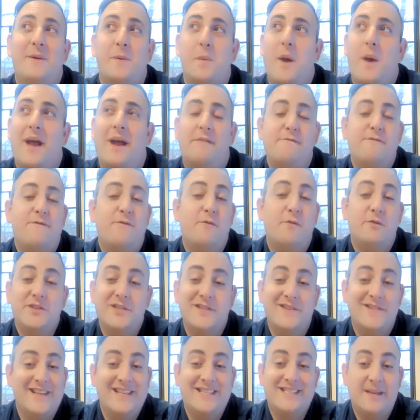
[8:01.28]

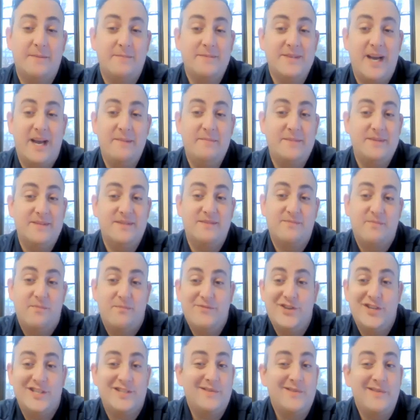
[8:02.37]
Unfortunately, sometimes
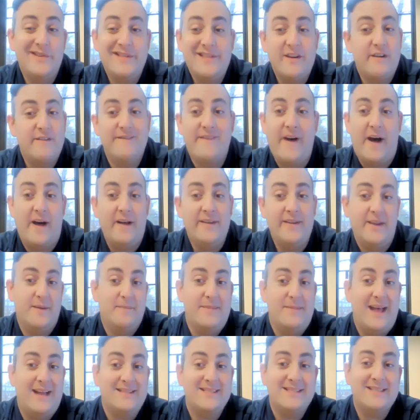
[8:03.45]
just with our volume,
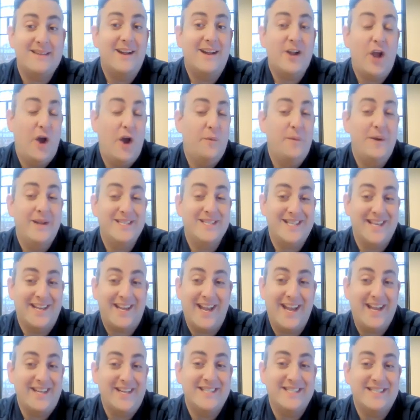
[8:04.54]
that's not always the
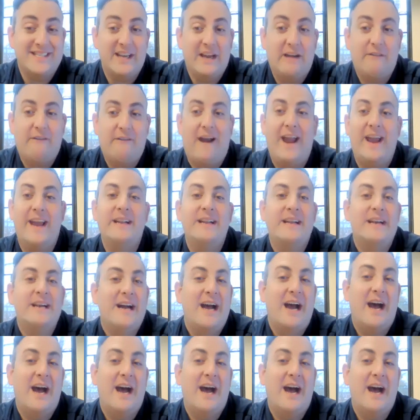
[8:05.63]
case. All right.